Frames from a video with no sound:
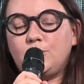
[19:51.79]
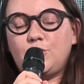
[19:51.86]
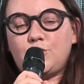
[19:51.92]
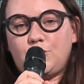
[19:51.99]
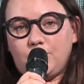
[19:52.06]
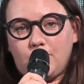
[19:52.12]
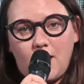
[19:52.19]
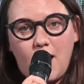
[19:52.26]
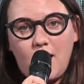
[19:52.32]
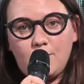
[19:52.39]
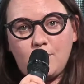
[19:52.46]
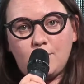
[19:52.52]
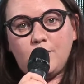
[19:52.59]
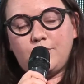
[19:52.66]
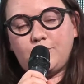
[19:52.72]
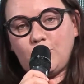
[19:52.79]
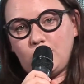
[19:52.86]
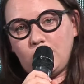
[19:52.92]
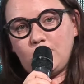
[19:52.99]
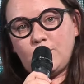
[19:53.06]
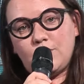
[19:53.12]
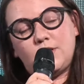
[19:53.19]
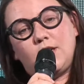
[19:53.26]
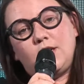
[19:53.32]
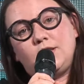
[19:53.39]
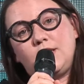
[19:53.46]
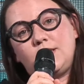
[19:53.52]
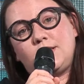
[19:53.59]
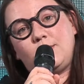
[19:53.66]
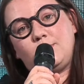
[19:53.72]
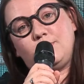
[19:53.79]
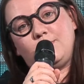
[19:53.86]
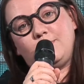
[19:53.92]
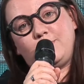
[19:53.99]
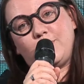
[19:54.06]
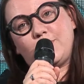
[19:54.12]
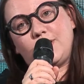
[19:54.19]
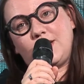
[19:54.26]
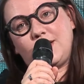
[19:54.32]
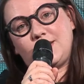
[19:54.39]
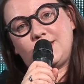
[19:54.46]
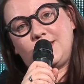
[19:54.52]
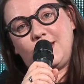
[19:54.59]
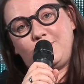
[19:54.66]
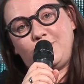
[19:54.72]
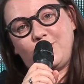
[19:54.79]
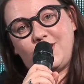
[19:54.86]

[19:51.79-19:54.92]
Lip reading: most likely we're not gonna push it to the point B,